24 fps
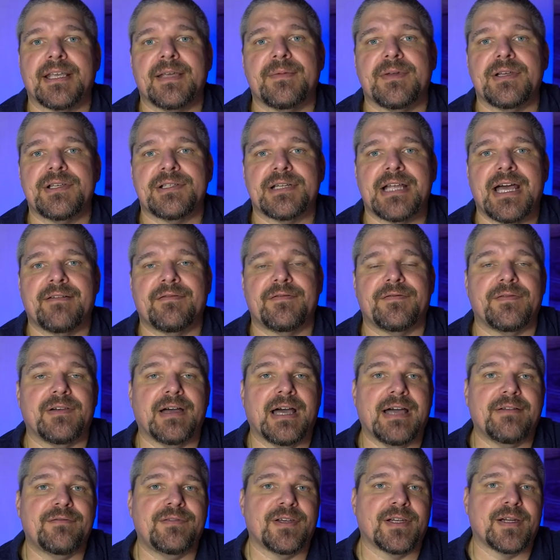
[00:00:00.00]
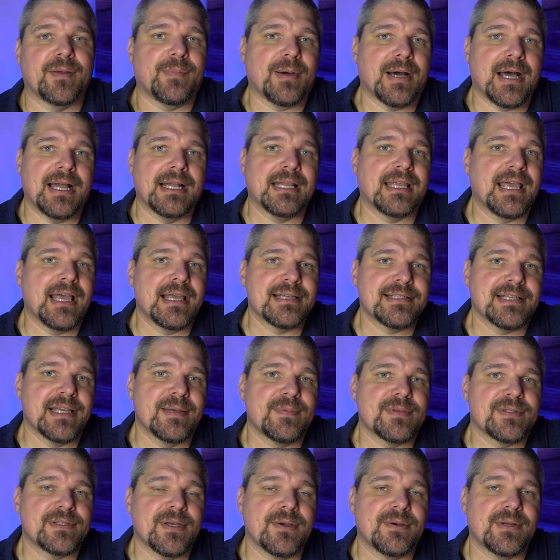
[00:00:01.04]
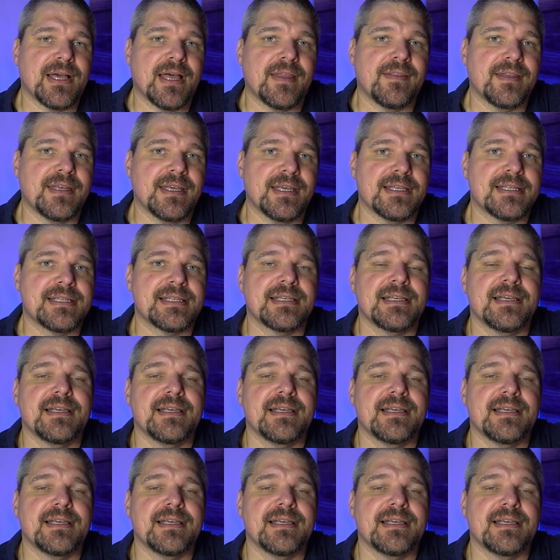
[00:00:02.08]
image, and I've done a podcast episode on this.